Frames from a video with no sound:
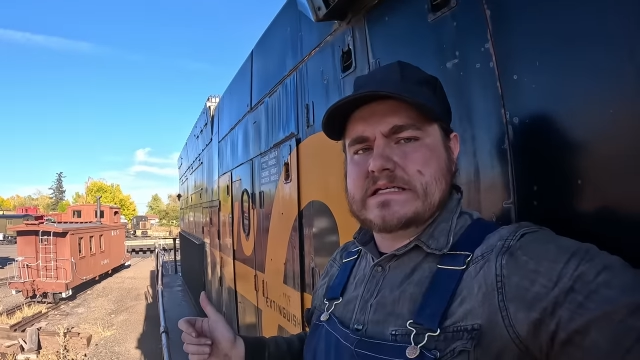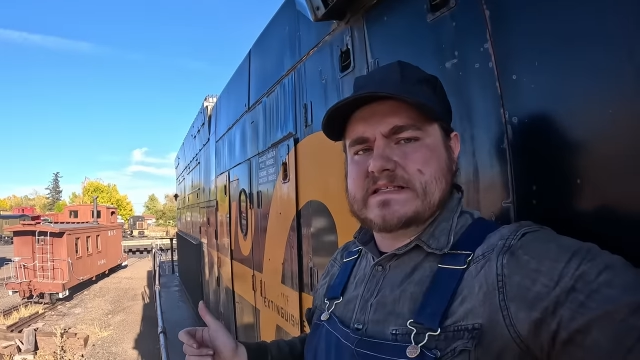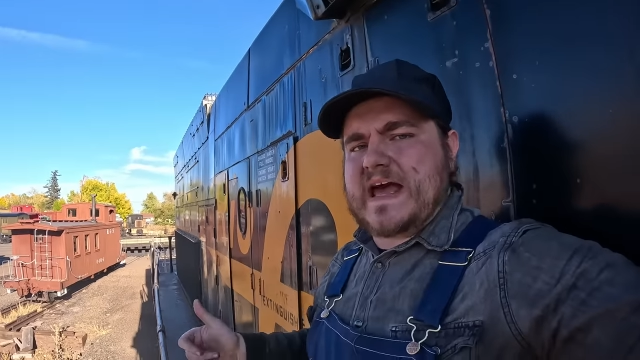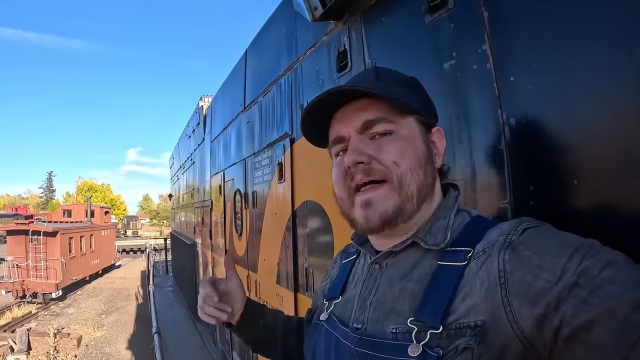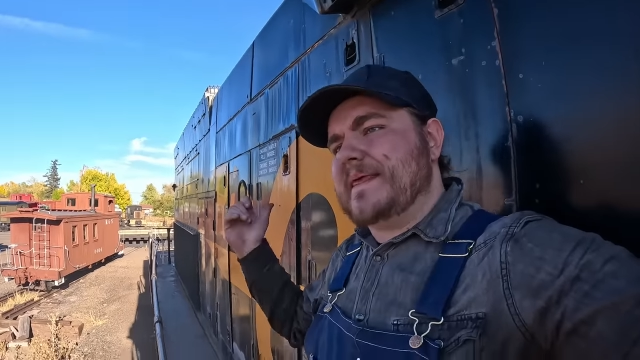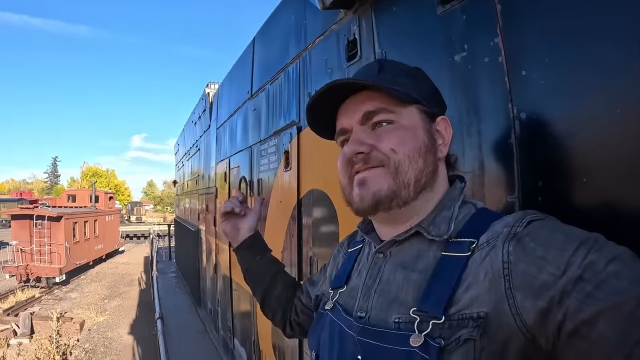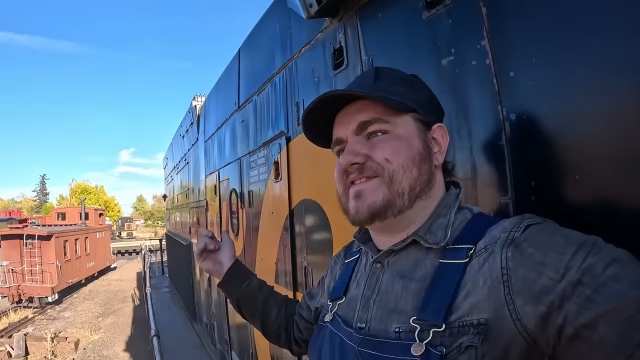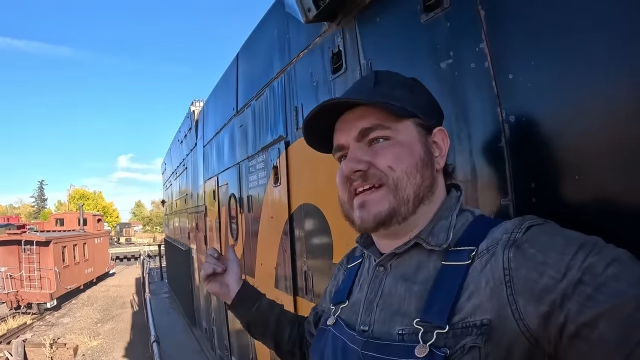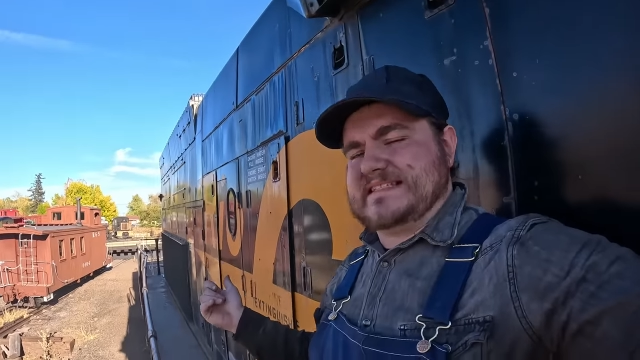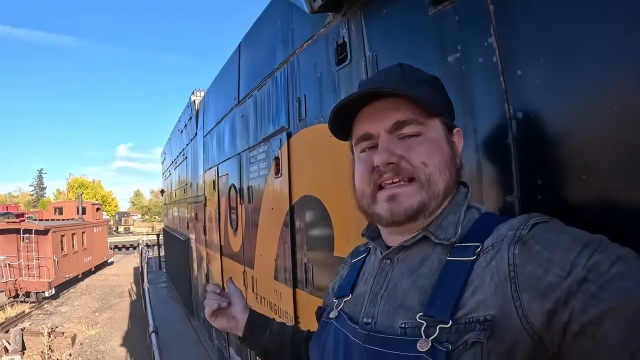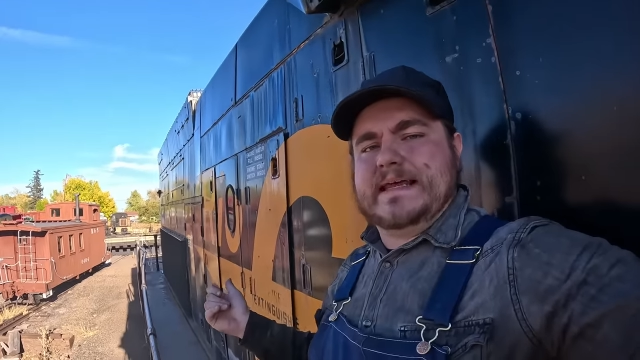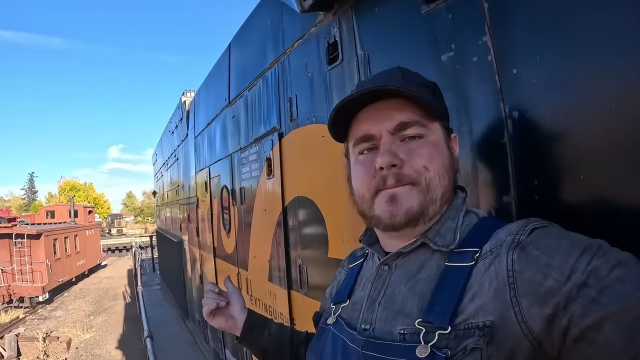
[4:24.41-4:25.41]
So how'd they
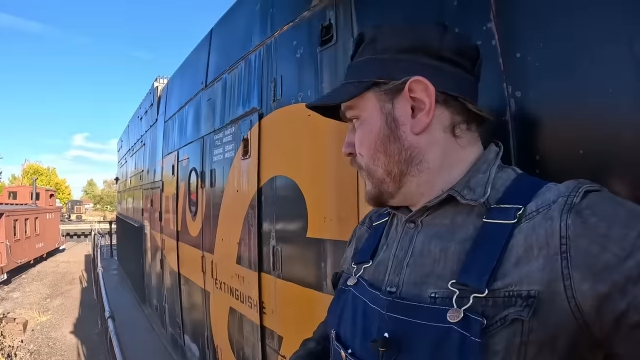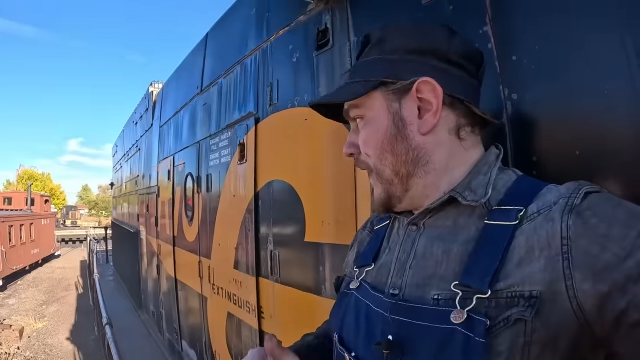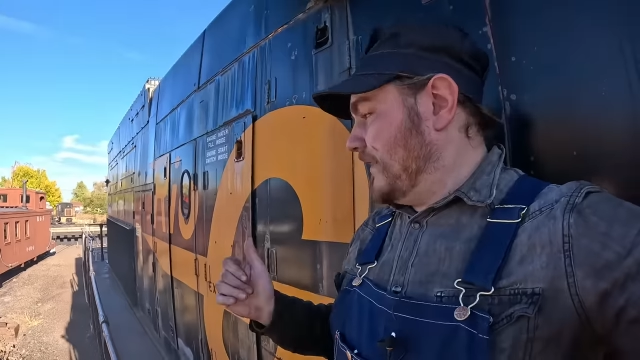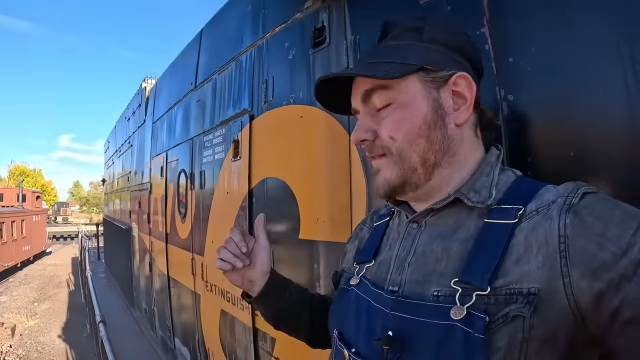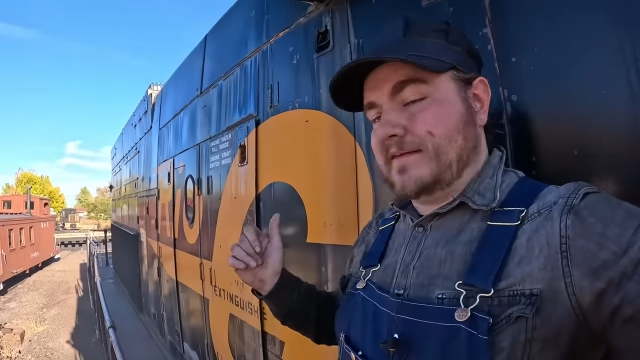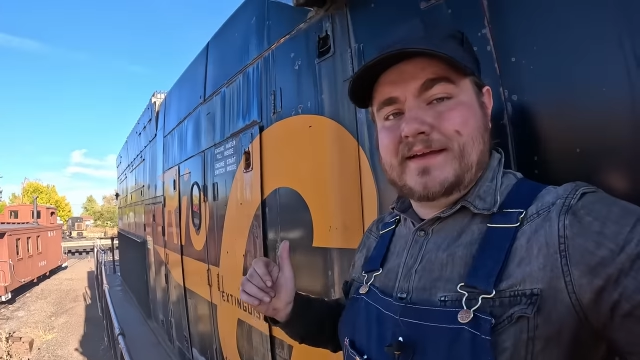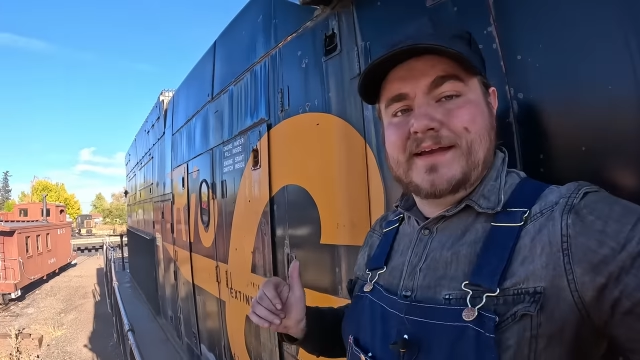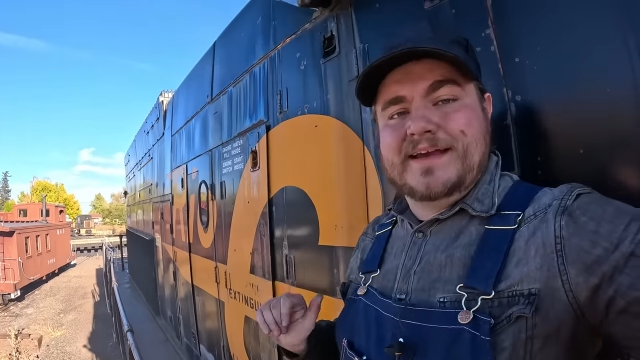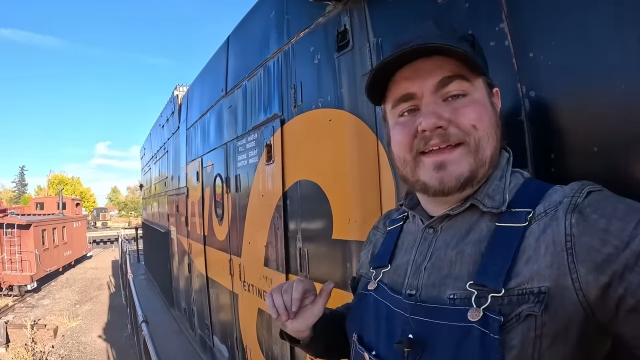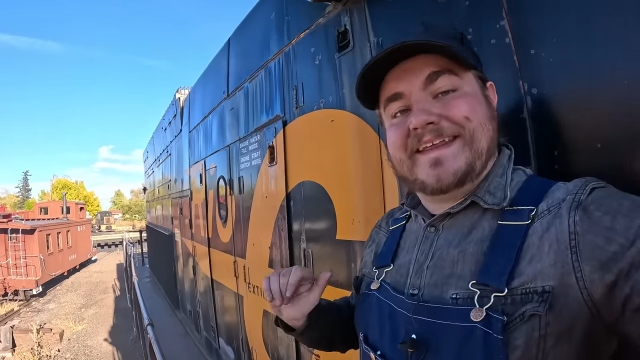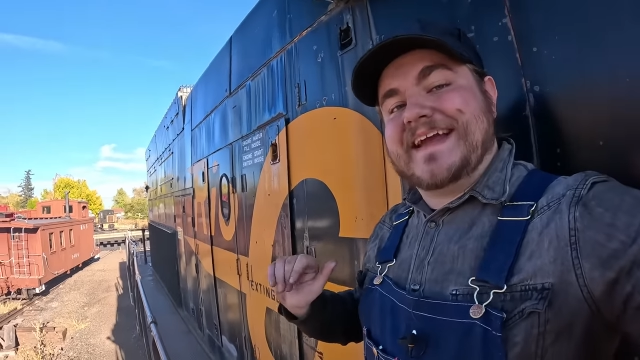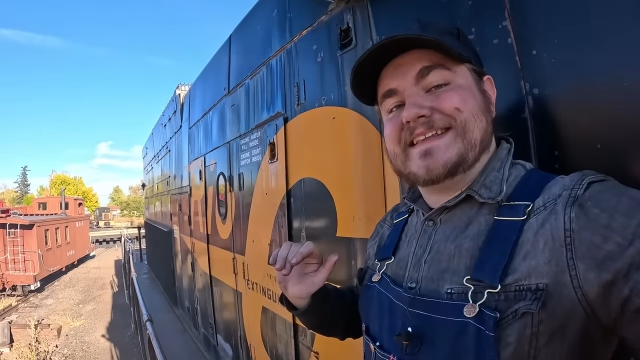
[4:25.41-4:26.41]
fix it? Well,
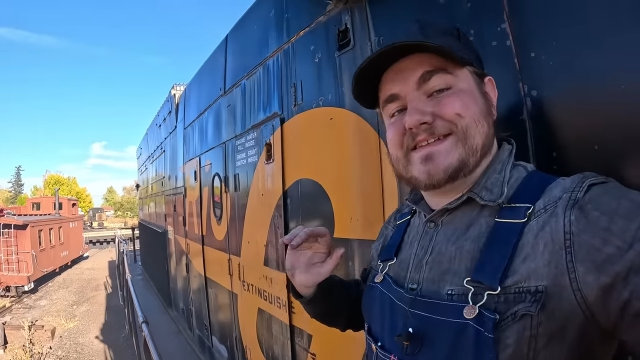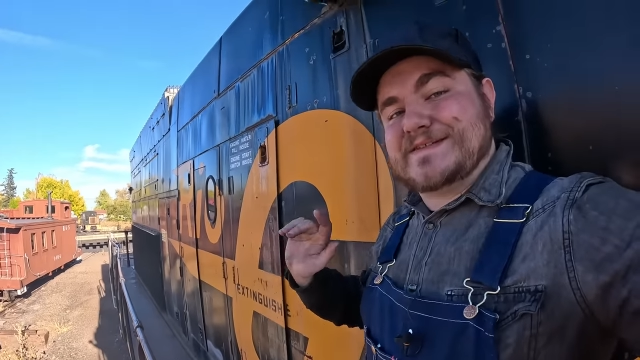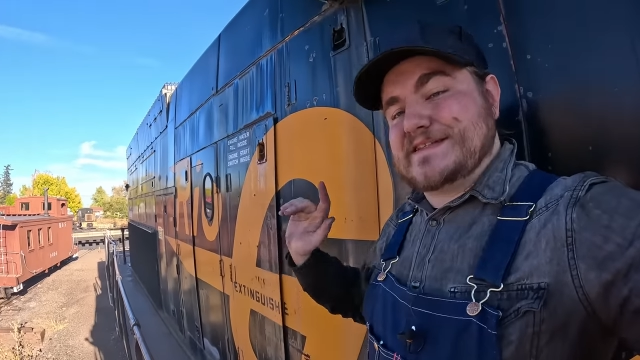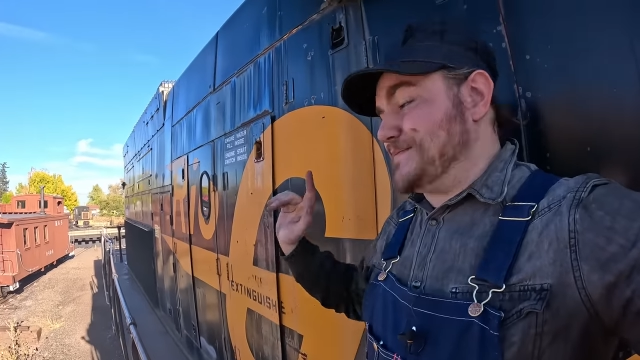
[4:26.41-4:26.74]
the answer is